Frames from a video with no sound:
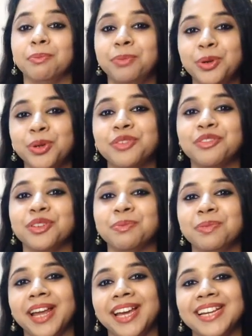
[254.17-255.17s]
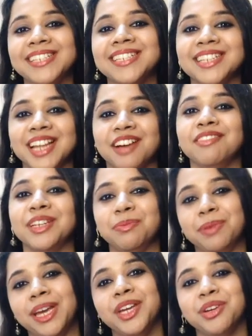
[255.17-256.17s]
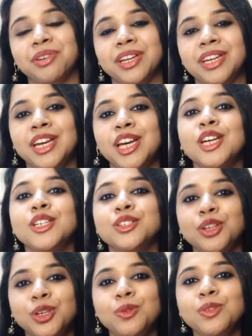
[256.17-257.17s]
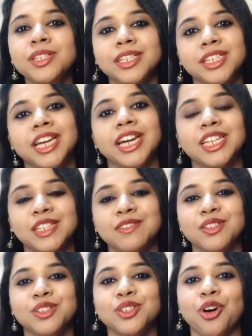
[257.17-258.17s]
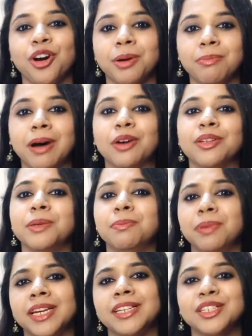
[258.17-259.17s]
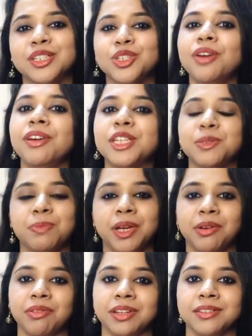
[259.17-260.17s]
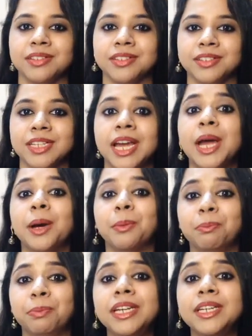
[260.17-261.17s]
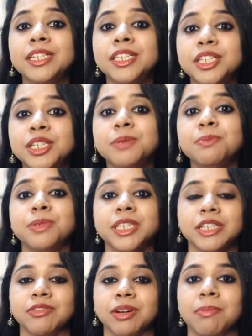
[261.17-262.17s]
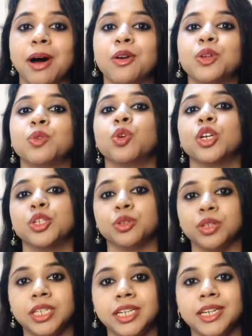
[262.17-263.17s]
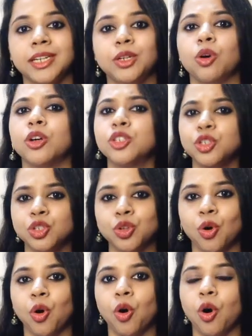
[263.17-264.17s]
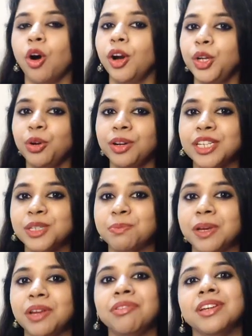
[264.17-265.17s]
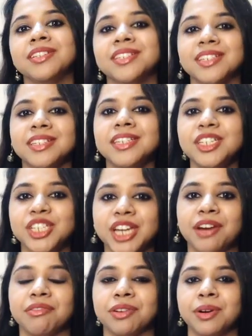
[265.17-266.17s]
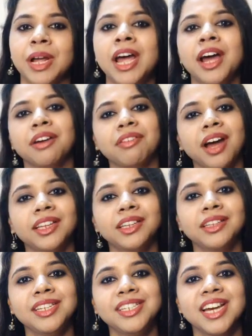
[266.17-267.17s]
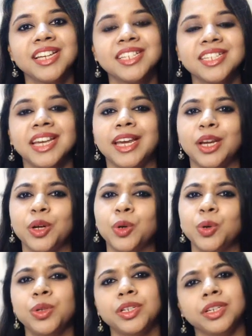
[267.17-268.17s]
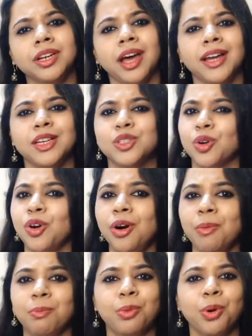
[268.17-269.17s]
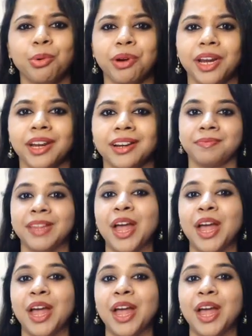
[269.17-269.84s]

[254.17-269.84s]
Beautiful place, lovely bakery. So use adjectives to talk about the places or experiences. Be descriptive about what you did or saw or your experiences in general, rather than just saying good, nice, or boring.